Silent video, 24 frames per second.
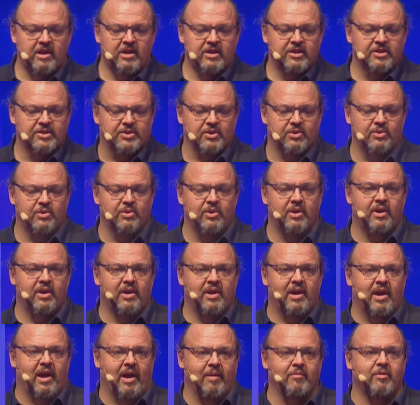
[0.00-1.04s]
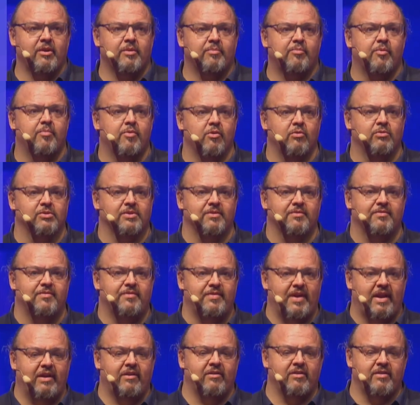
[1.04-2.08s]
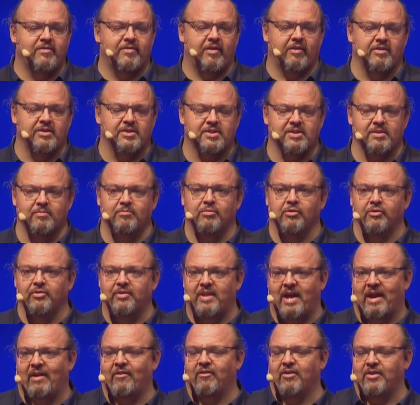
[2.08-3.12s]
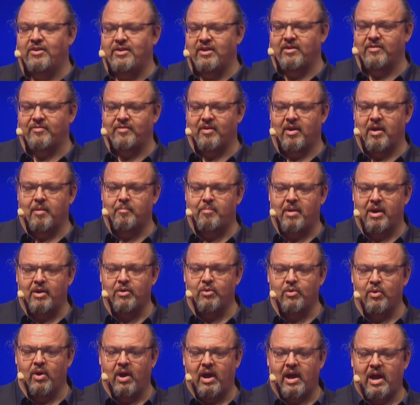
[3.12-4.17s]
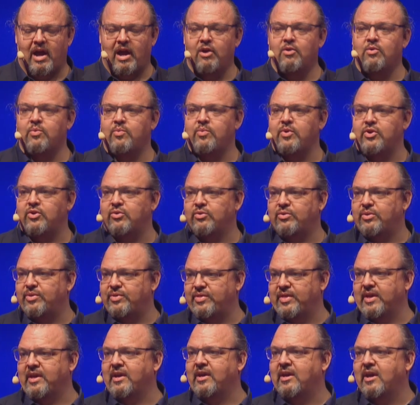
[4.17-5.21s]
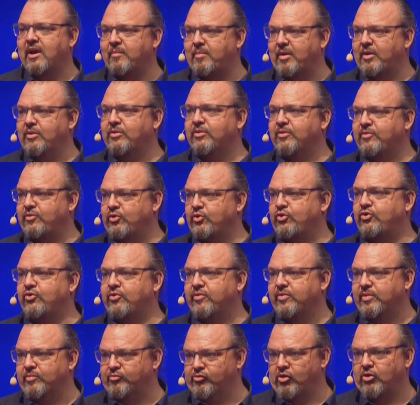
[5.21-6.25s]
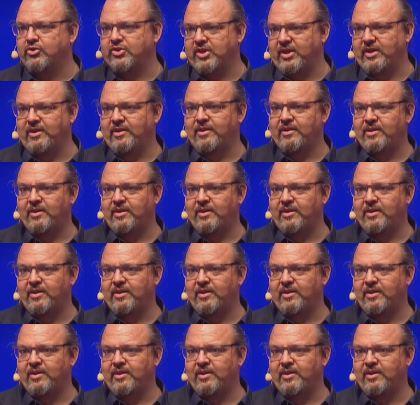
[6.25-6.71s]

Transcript: So I'm going to propose a very, very simple narrative about how we should think about the future of the blockchain.